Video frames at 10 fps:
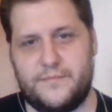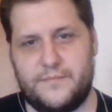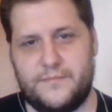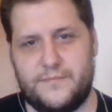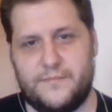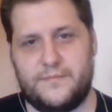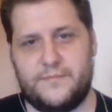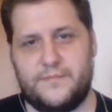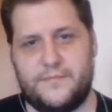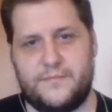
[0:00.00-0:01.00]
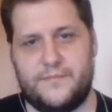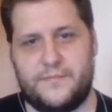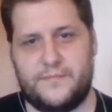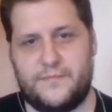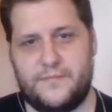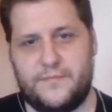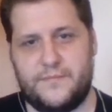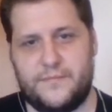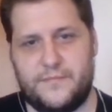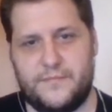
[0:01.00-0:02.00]

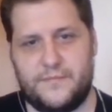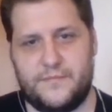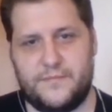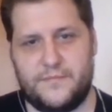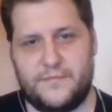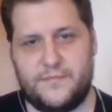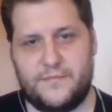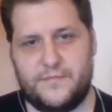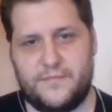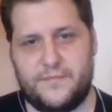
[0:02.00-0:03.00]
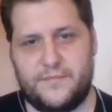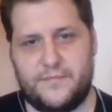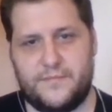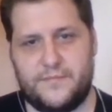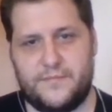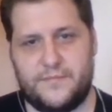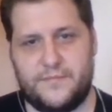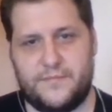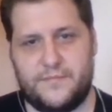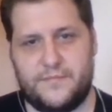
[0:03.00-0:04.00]

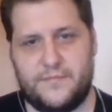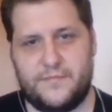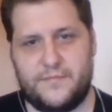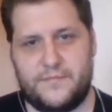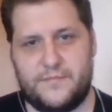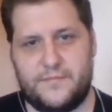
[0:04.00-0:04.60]
No words are spoken by the person on screen.